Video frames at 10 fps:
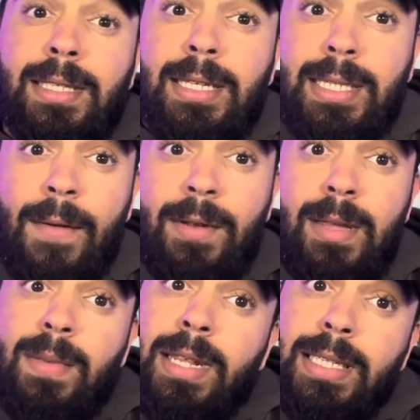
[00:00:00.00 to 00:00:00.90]
to 70
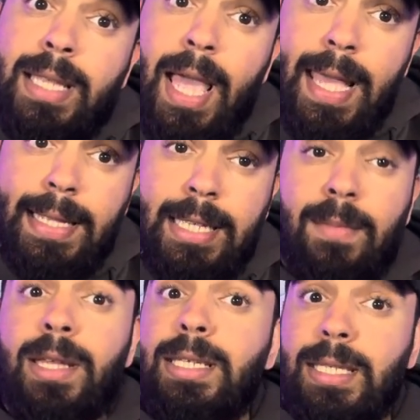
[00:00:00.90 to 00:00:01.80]
minutes to 80
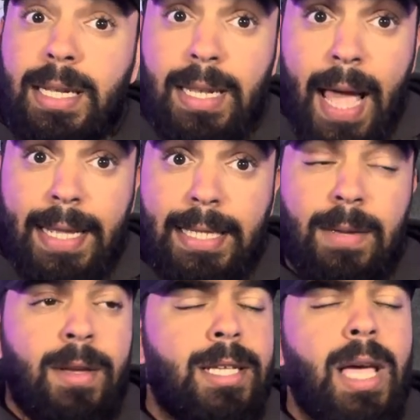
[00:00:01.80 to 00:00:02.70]
minutes to 90
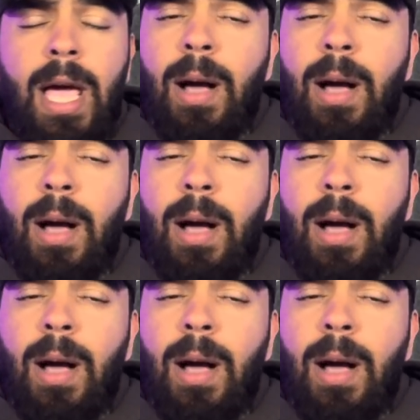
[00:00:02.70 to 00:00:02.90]
minutes.